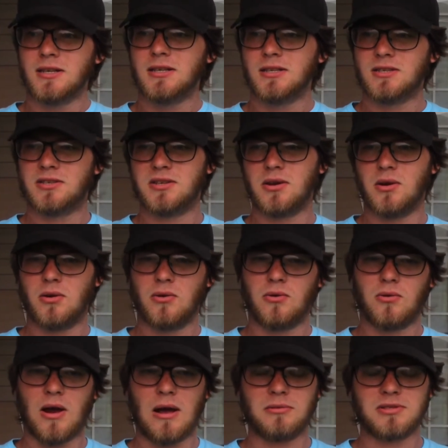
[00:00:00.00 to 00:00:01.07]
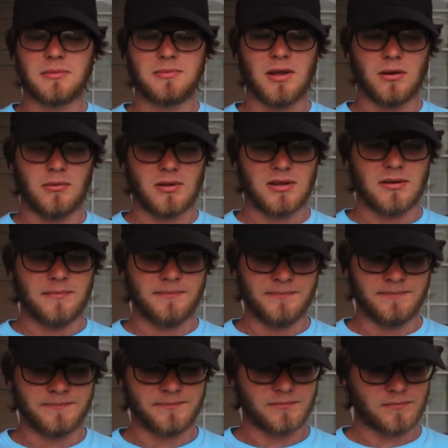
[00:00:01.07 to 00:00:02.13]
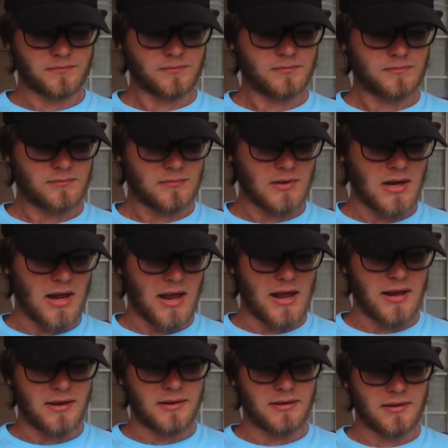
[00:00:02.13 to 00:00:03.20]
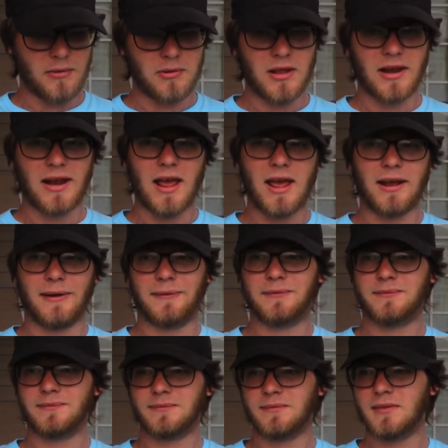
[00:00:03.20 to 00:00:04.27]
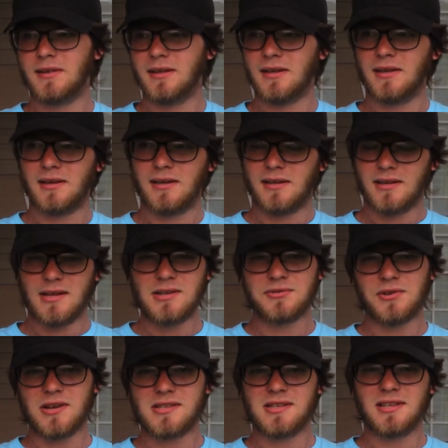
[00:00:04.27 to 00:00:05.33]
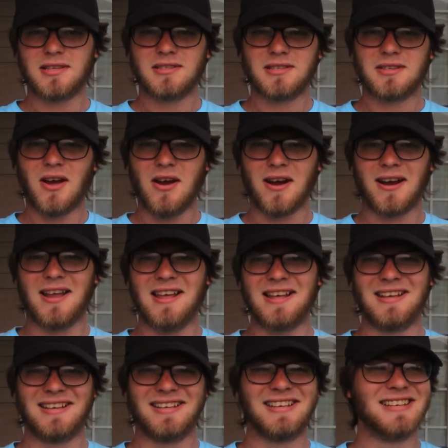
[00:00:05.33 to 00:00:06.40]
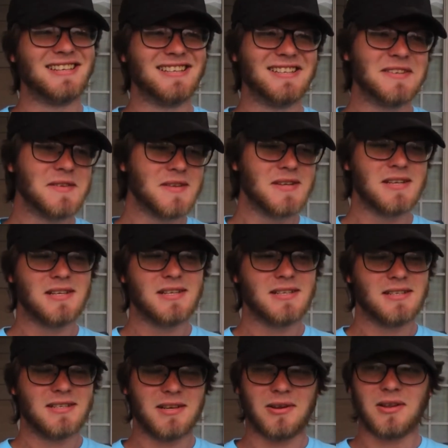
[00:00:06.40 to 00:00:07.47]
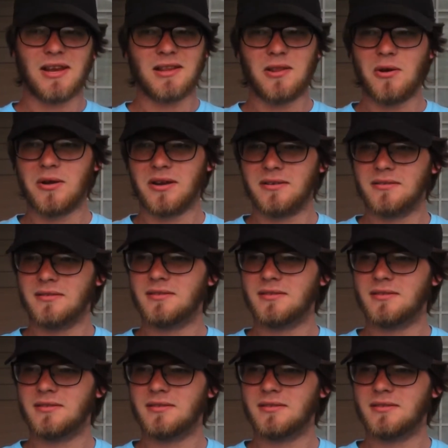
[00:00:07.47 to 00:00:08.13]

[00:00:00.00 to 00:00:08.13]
So I was up there with them, and they were like, "Hey, let's wrestle in the dark." They're like, "Logan,